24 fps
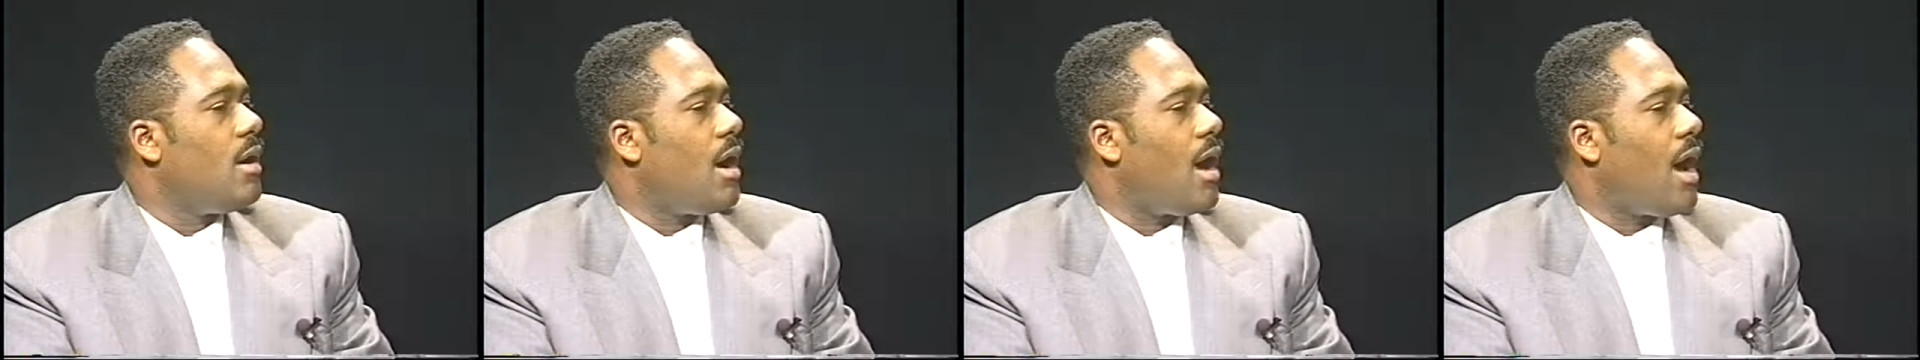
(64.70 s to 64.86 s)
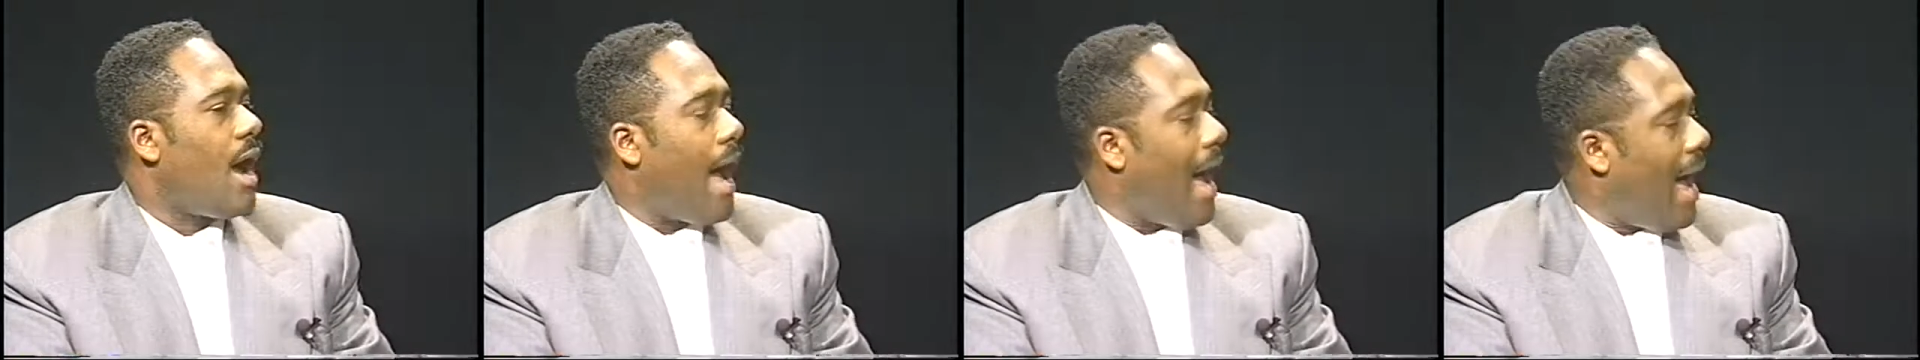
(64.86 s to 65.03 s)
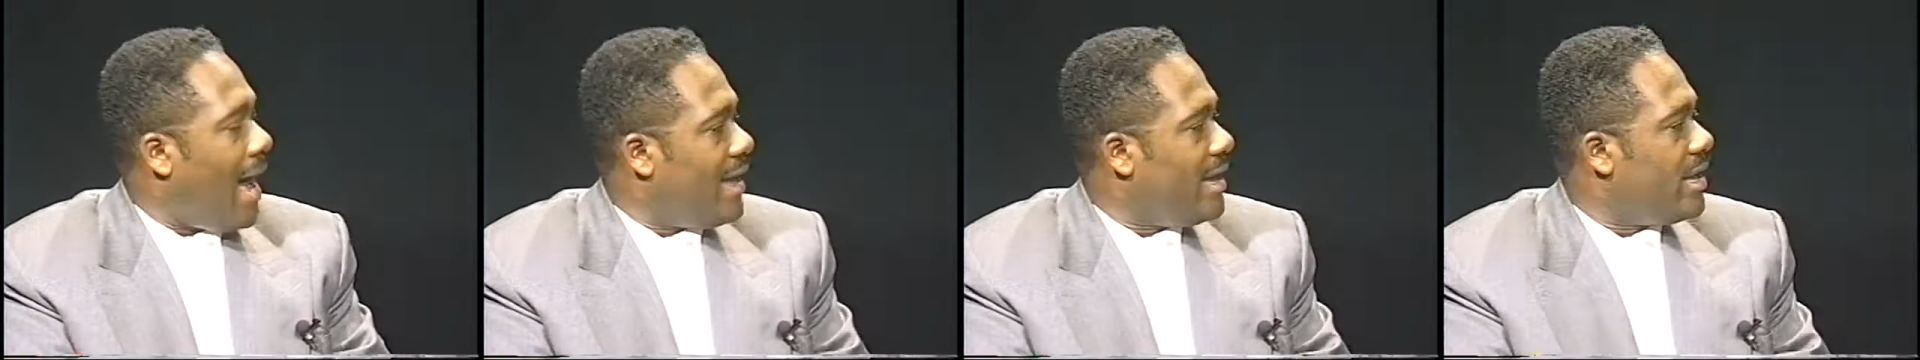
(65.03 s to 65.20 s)

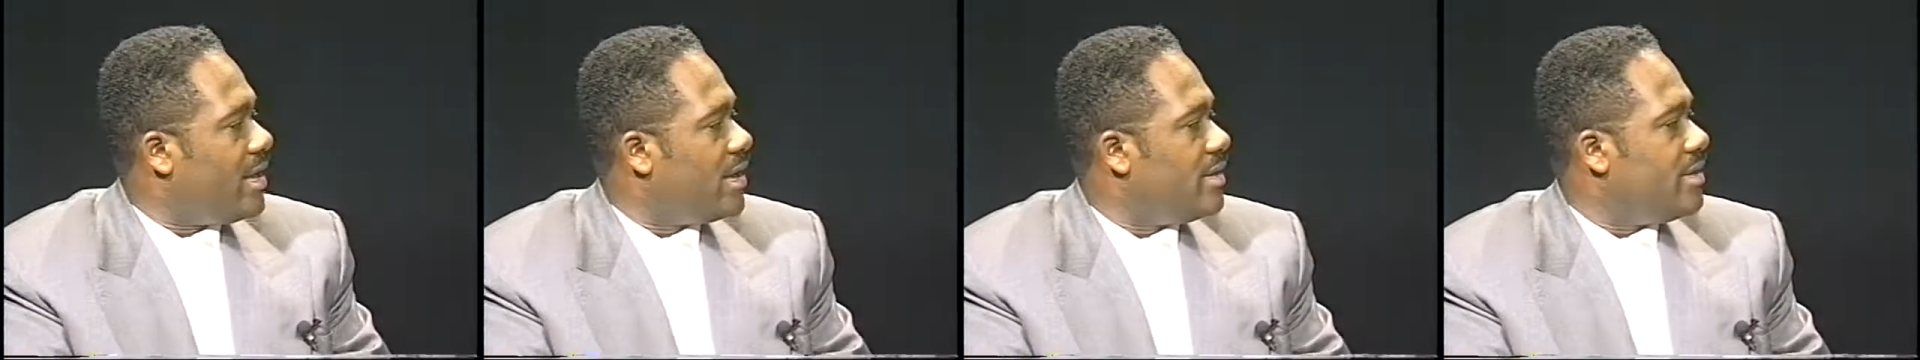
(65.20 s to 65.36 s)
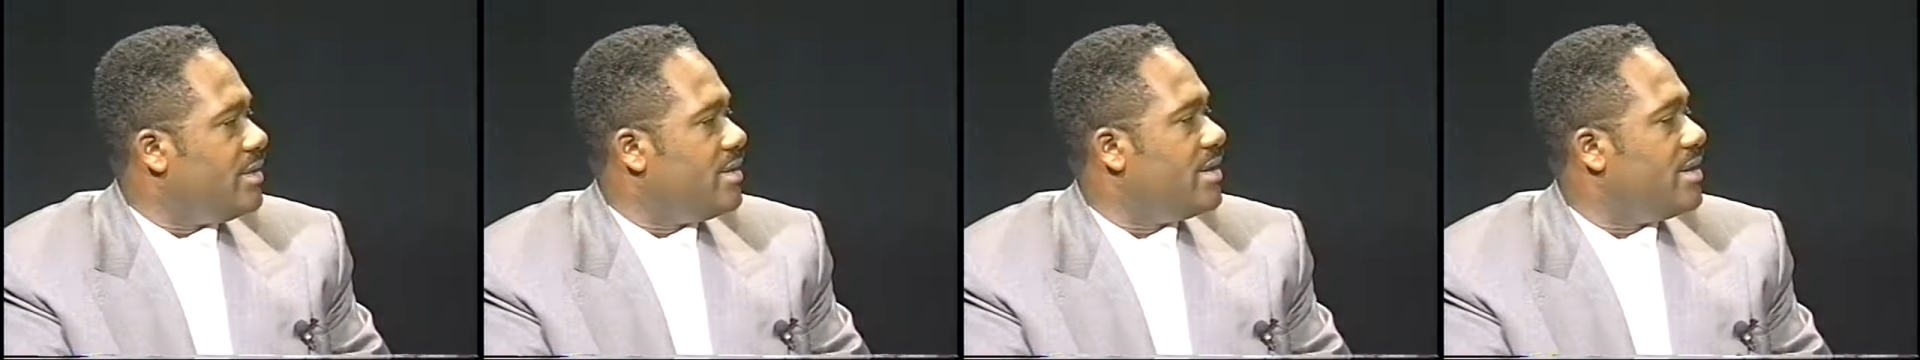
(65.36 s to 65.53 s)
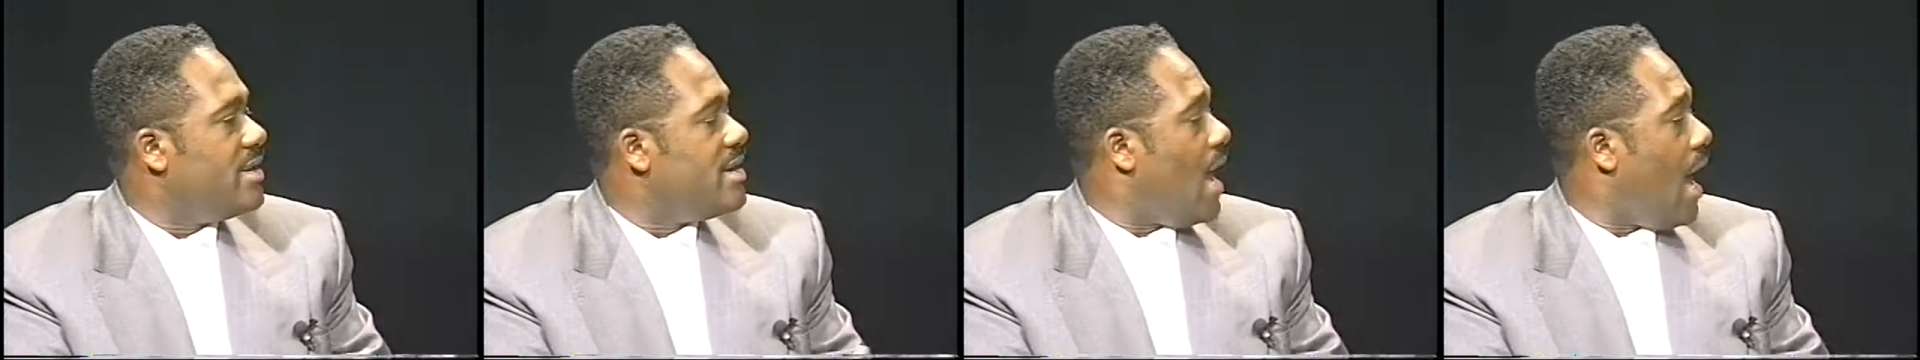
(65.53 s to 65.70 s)
I
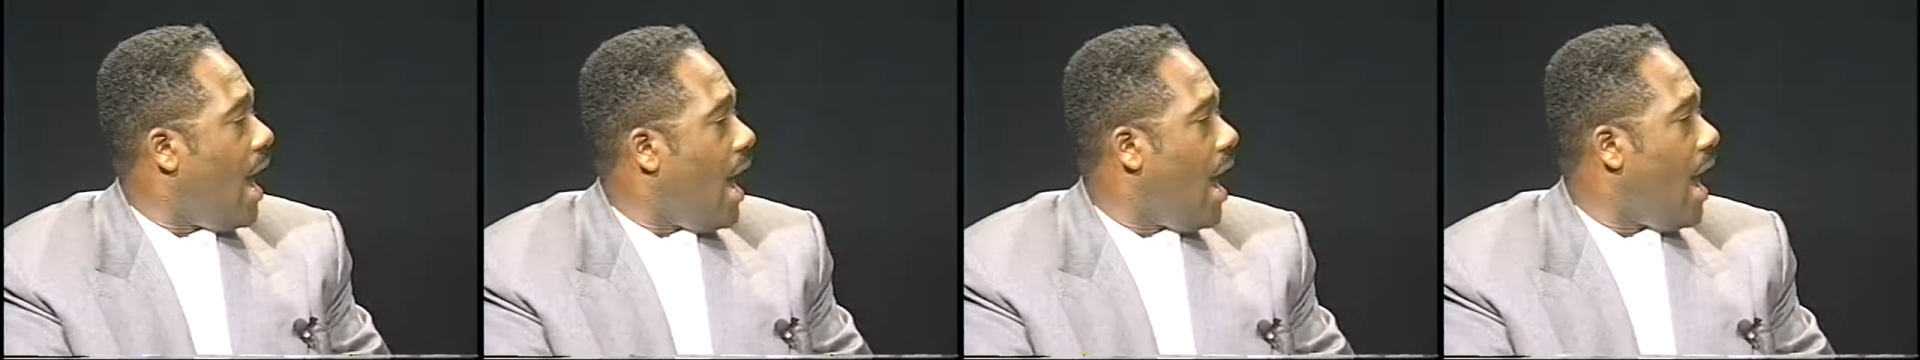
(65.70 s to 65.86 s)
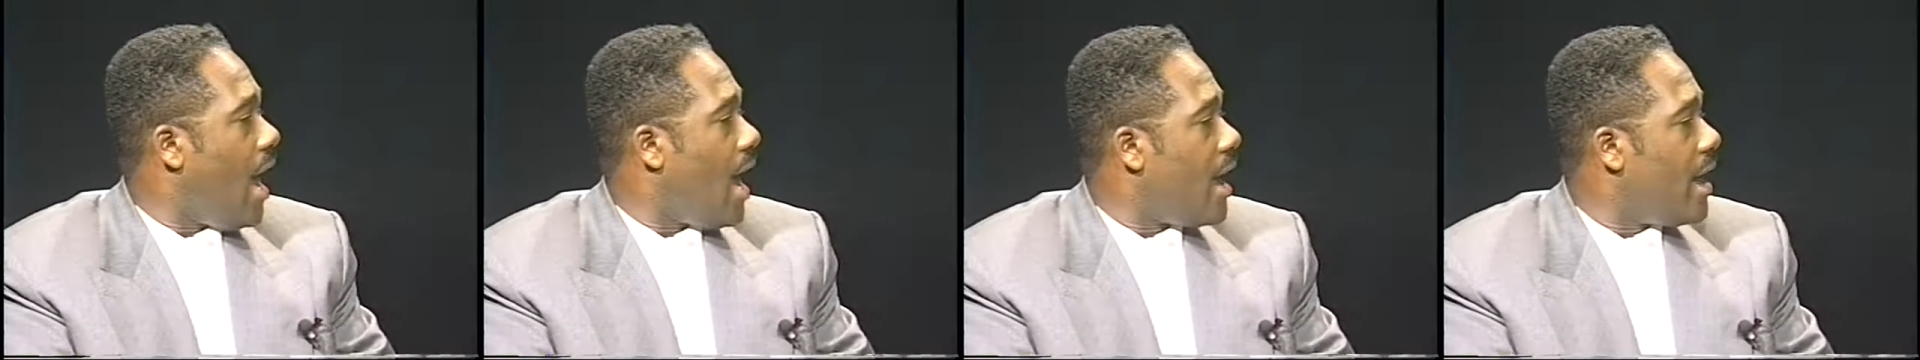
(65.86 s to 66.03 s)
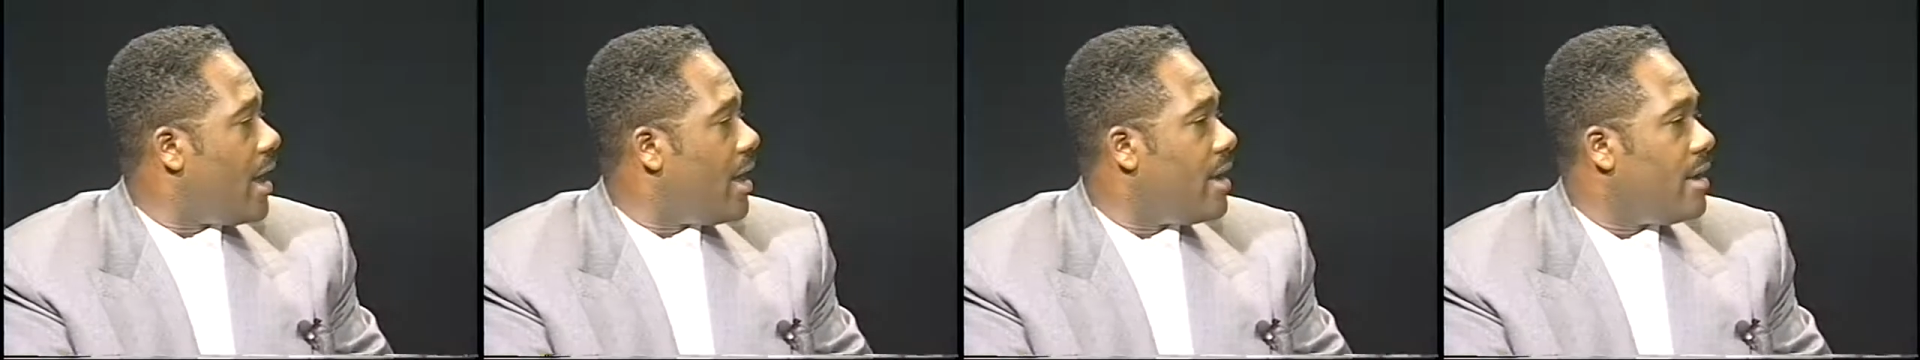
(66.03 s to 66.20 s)
can
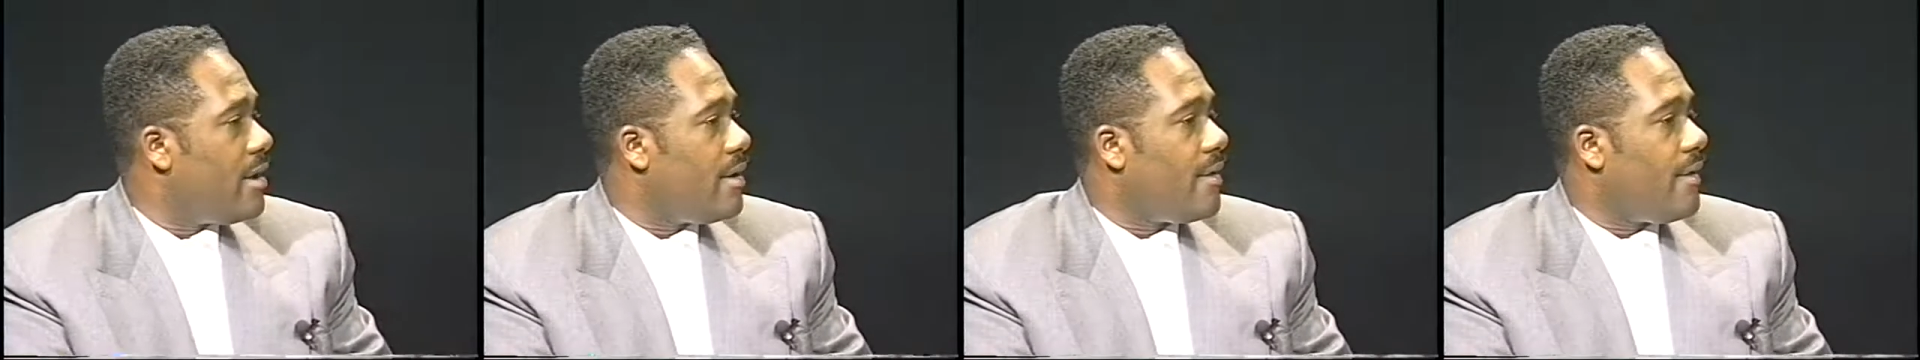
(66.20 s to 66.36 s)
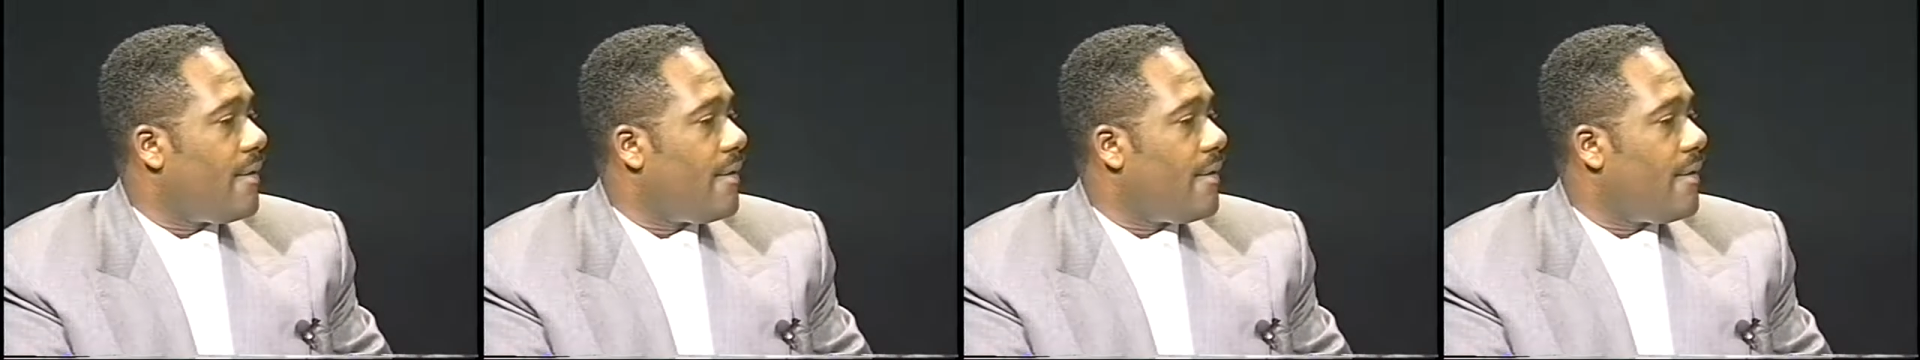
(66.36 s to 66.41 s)
deny